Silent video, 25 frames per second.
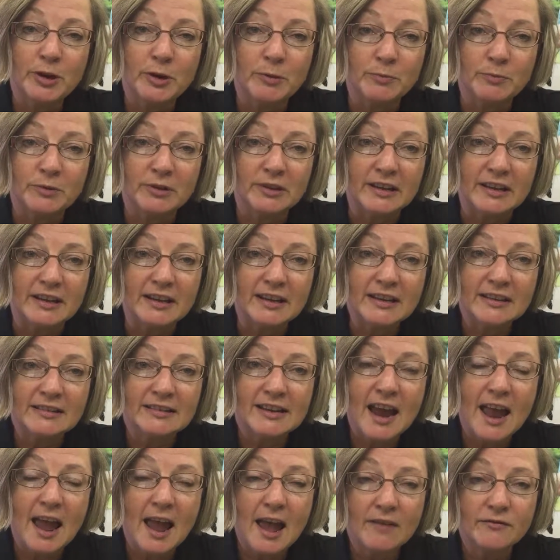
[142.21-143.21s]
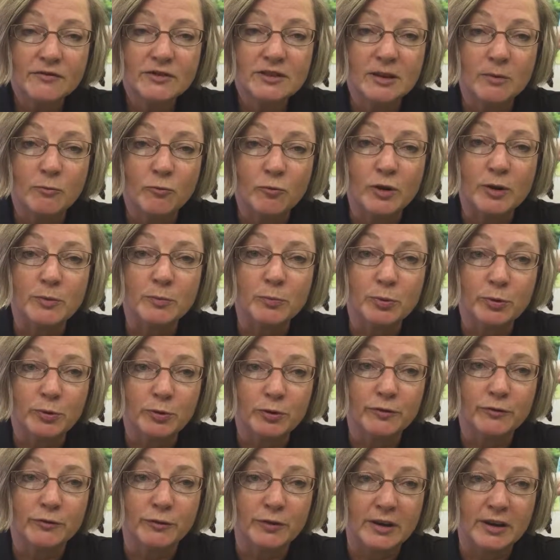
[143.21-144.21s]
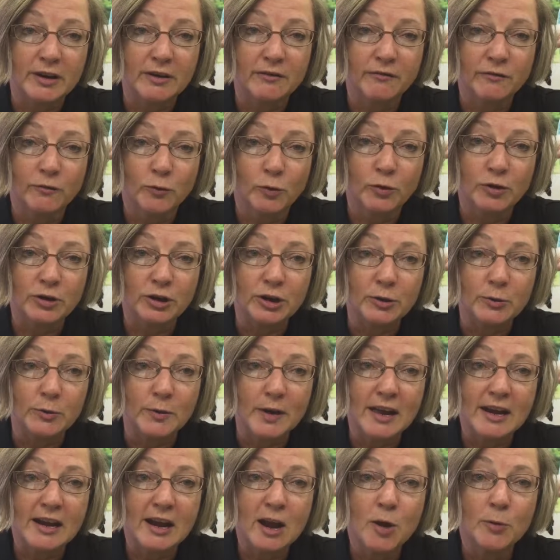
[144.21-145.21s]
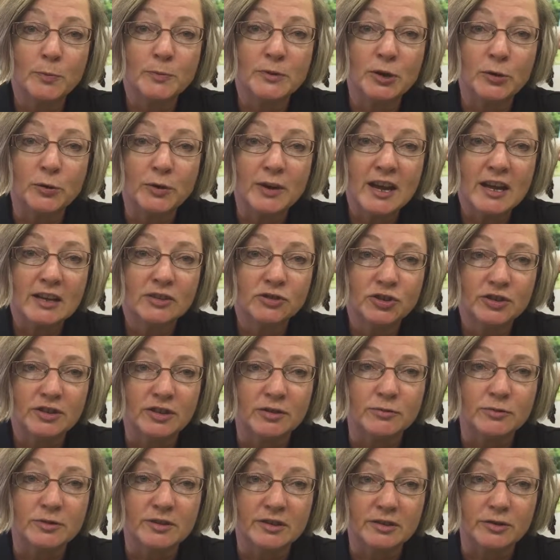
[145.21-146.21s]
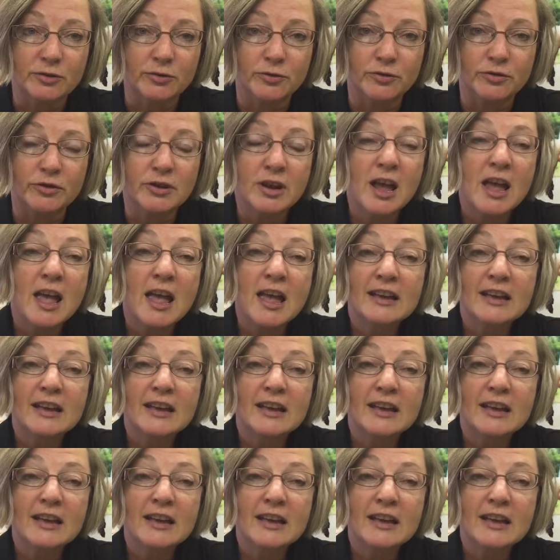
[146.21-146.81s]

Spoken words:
completed to have someone proofread it for you and help you catch those little